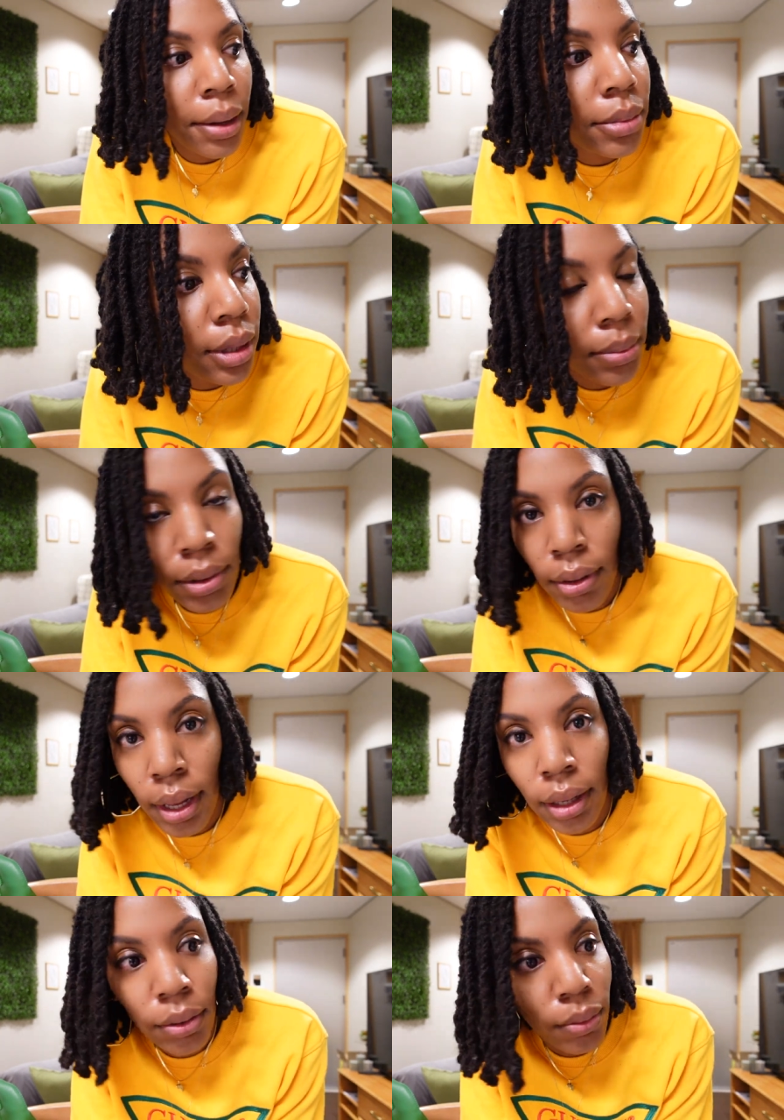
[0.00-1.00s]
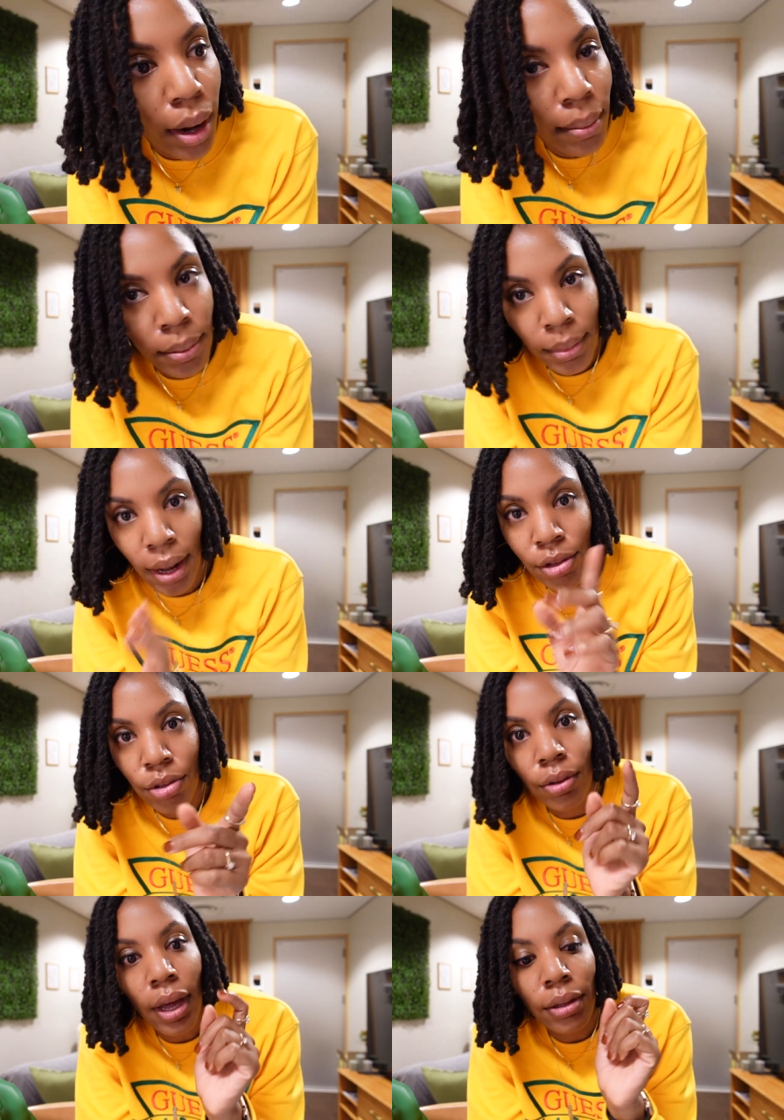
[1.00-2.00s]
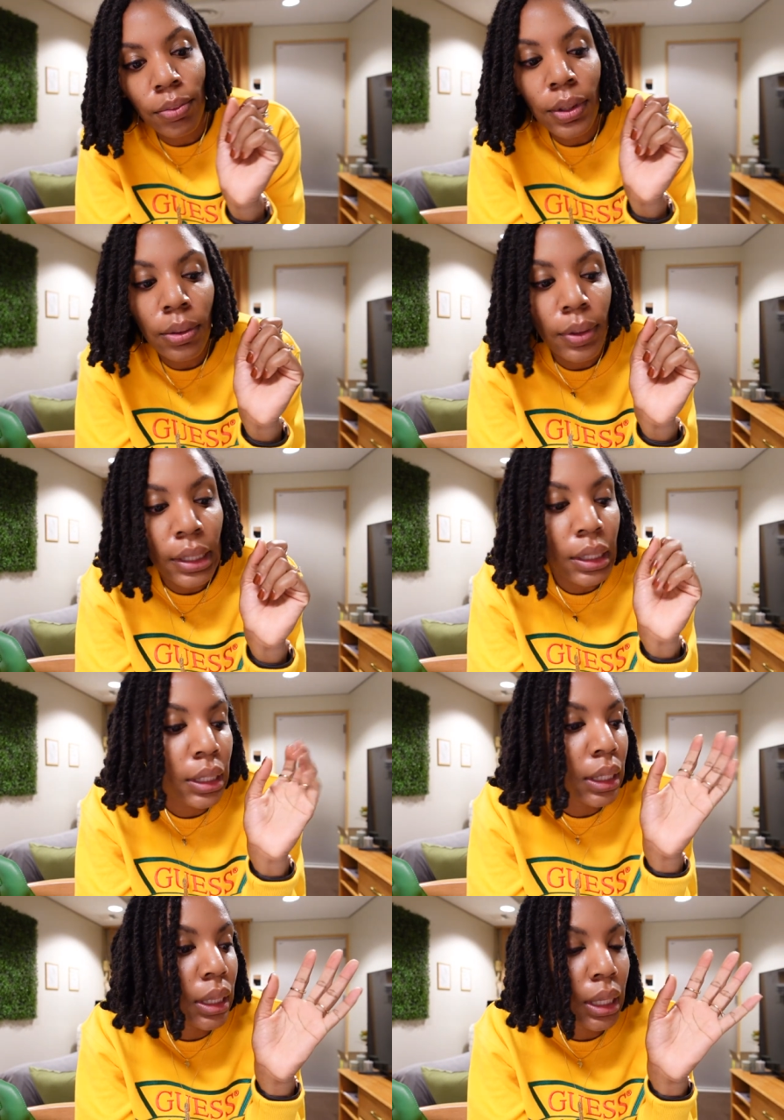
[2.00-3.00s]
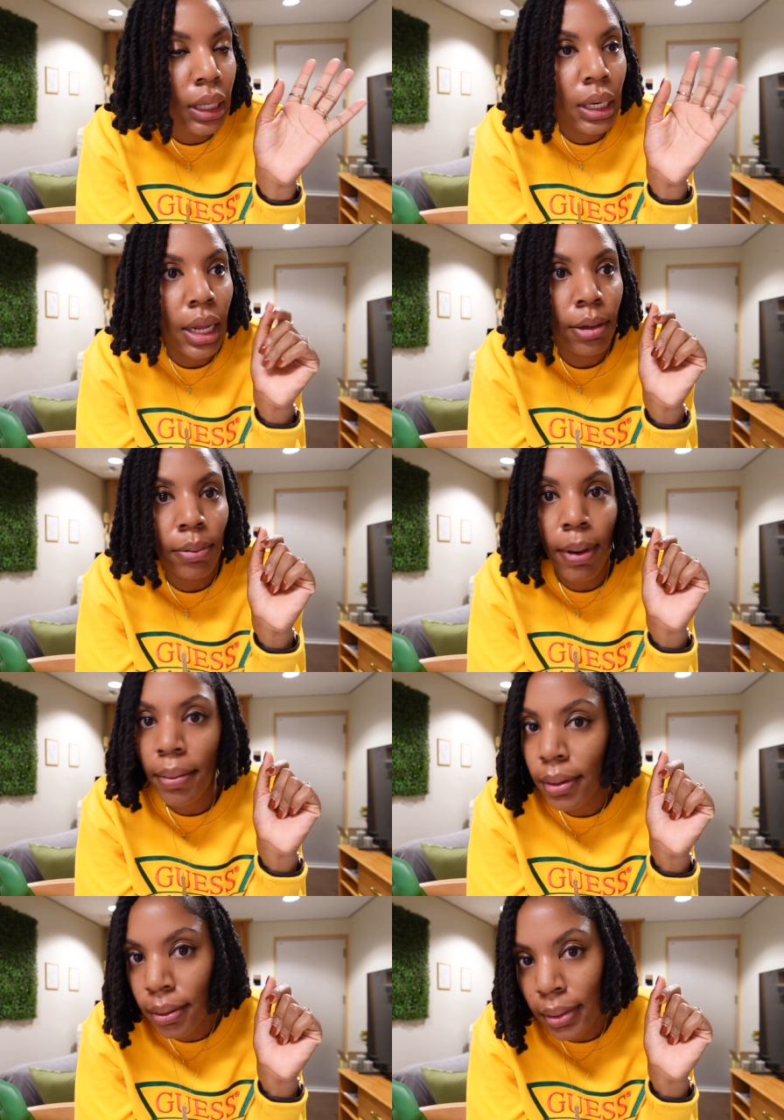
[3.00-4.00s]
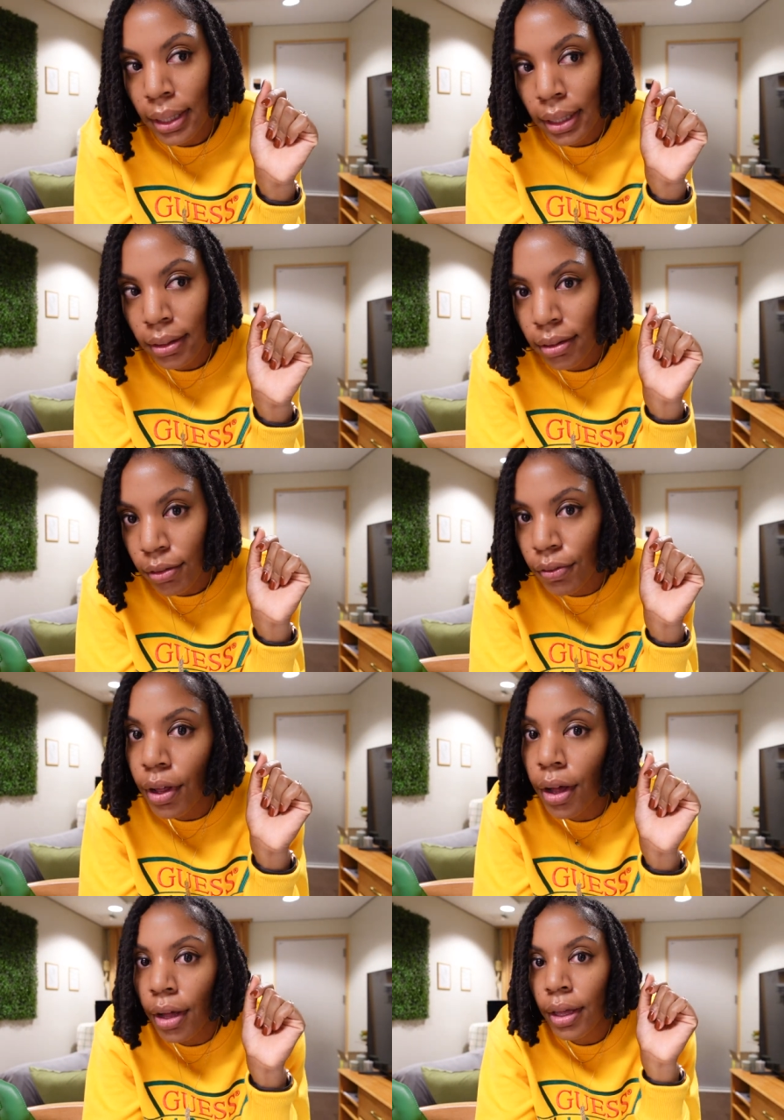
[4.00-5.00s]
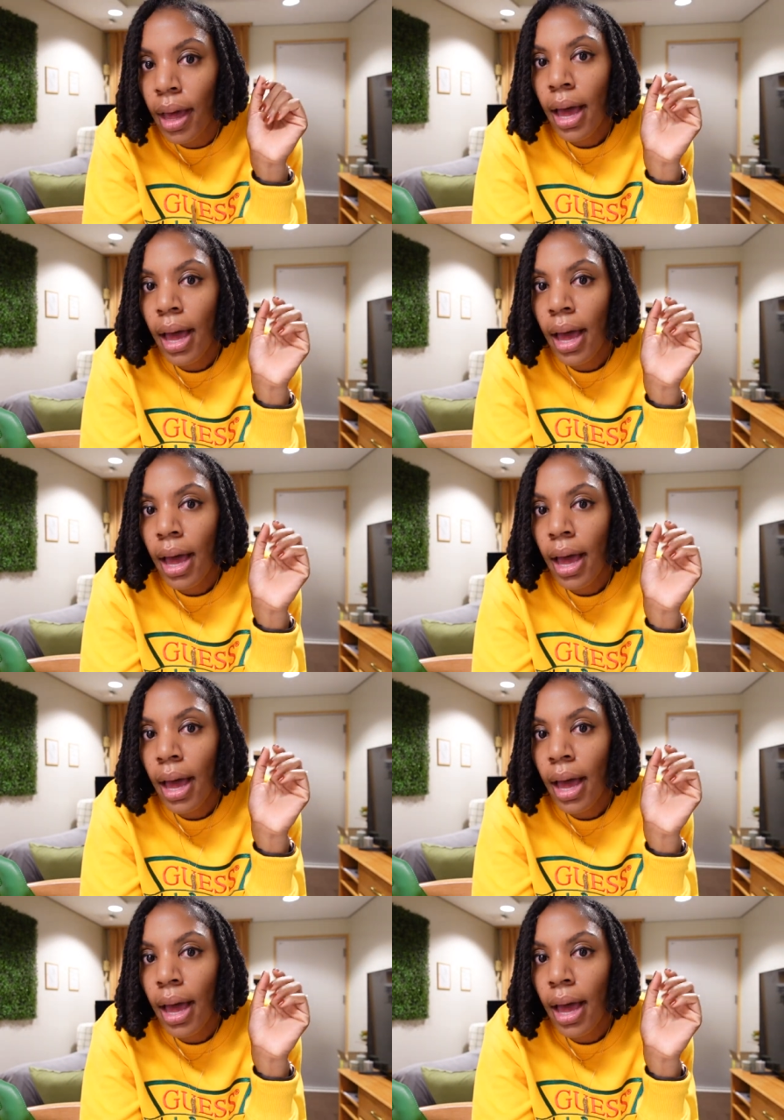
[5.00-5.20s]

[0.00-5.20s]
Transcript: So let me go ahead and grab them and I'll show you guys really quickly, and then that's probably gonna be the end of this vlog.